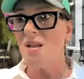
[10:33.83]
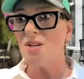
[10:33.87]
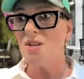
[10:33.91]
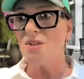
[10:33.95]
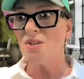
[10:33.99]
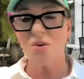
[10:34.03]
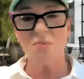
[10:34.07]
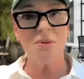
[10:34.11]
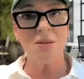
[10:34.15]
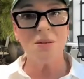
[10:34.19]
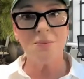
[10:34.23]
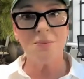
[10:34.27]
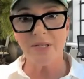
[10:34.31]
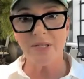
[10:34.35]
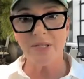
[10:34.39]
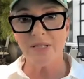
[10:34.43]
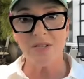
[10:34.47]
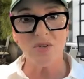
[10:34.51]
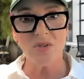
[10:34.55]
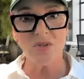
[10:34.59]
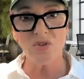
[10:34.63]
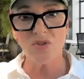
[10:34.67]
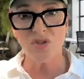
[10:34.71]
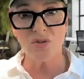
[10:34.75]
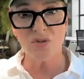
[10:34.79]
so many
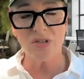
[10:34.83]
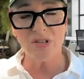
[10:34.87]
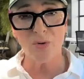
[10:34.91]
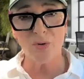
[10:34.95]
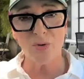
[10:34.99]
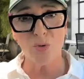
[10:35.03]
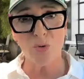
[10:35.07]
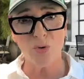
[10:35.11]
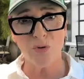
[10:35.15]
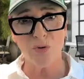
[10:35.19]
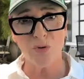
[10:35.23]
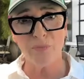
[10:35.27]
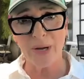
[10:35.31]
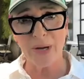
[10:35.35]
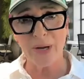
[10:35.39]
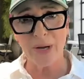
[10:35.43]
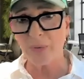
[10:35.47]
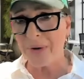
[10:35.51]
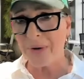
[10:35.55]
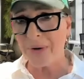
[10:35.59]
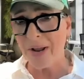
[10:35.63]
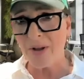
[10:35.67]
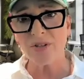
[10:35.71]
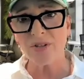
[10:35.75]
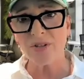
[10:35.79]
businesses who have been
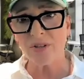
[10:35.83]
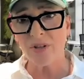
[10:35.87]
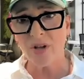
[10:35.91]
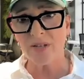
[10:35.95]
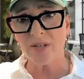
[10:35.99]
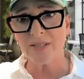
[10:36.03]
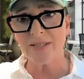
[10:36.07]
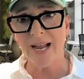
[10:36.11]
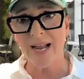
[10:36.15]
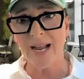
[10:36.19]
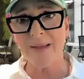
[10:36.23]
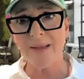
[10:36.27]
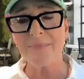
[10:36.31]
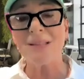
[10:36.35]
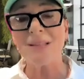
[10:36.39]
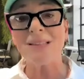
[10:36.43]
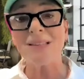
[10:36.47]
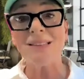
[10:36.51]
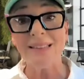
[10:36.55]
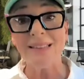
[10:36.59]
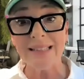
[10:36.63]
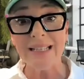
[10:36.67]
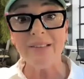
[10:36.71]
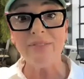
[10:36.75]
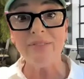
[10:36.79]
around a long time
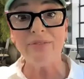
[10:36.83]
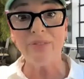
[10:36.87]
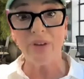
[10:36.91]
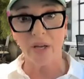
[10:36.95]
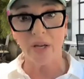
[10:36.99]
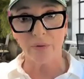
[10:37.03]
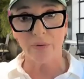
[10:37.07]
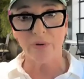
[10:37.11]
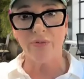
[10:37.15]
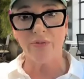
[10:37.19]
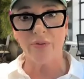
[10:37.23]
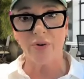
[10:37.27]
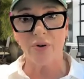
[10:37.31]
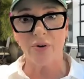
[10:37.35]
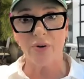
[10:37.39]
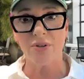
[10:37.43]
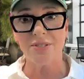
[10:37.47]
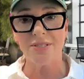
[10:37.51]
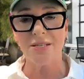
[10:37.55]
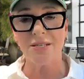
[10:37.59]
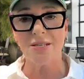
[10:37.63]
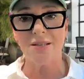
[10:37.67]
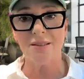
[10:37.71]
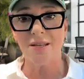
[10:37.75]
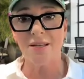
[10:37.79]
live on
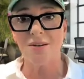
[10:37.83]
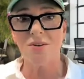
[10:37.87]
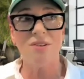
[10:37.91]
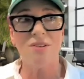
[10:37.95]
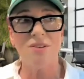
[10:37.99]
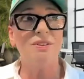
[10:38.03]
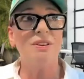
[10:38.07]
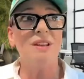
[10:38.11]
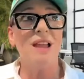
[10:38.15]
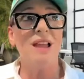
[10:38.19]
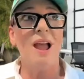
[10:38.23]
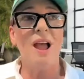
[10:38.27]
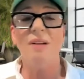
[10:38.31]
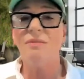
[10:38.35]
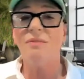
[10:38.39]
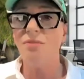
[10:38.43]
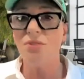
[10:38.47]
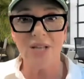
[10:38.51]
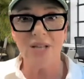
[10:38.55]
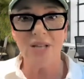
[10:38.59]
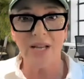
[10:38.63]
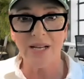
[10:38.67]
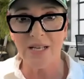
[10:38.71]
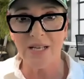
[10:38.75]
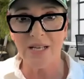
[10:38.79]
referrals. They don't even
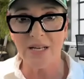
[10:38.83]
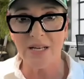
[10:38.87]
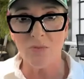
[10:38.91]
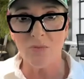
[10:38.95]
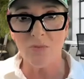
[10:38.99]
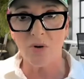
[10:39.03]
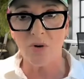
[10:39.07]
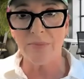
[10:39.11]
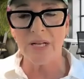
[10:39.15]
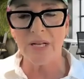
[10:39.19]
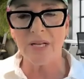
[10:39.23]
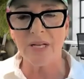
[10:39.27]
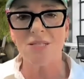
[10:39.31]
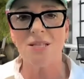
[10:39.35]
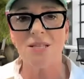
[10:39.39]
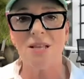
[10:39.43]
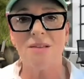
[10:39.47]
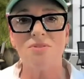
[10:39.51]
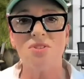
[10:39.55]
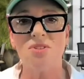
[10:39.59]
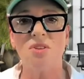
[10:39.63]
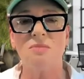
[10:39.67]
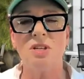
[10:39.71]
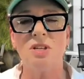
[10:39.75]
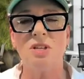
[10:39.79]
advertise anymore because they
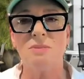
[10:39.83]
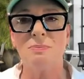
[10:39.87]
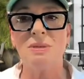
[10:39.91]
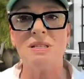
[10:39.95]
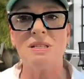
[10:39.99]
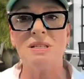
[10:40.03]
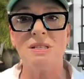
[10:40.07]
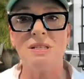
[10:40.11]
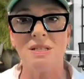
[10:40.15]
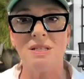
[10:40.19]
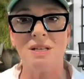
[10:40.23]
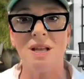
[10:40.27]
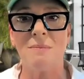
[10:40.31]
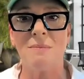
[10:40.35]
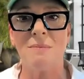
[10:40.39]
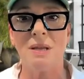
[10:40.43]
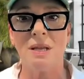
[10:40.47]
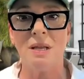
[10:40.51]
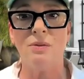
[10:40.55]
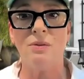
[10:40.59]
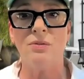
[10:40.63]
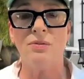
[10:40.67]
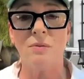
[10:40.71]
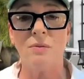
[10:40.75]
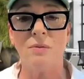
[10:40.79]
have so much business coming
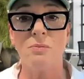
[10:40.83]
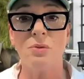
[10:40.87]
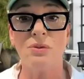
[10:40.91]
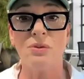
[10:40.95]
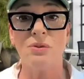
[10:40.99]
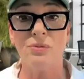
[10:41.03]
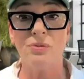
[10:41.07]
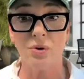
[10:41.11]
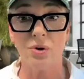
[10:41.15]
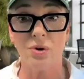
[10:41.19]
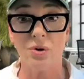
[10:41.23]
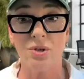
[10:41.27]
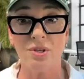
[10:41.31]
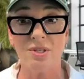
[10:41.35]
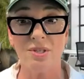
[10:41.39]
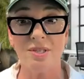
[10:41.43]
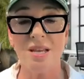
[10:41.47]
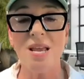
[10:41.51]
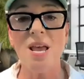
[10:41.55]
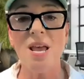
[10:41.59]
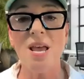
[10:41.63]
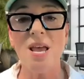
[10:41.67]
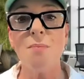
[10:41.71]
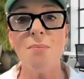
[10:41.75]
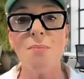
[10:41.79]
in from referrals.
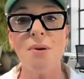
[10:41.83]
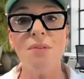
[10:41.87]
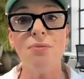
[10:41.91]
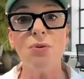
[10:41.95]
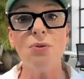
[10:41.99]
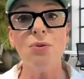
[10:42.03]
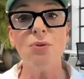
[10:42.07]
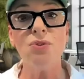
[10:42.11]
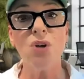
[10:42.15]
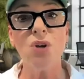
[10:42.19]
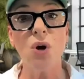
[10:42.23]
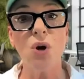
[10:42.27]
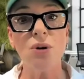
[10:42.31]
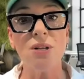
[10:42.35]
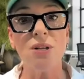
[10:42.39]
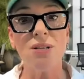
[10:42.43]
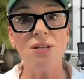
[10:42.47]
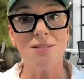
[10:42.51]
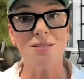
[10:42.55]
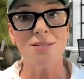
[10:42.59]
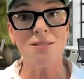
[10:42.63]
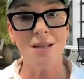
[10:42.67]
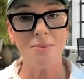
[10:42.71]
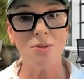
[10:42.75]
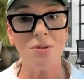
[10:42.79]
But if you don't
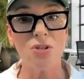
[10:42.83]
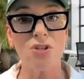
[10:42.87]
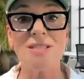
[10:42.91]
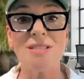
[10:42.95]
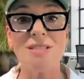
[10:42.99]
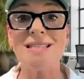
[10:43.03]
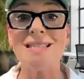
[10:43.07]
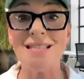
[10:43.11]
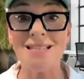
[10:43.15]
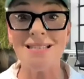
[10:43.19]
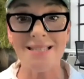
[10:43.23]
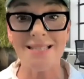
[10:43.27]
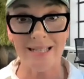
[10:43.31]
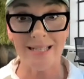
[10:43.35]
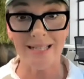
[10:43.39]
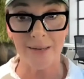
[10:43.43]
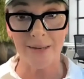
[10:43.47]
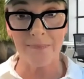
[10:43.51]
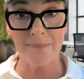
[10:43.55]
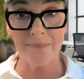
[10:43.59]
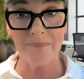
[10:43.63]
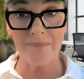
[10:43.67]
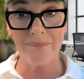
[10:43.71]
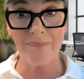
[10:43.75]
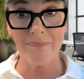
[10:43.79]
establish a
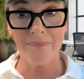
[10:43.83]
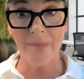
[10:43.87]
system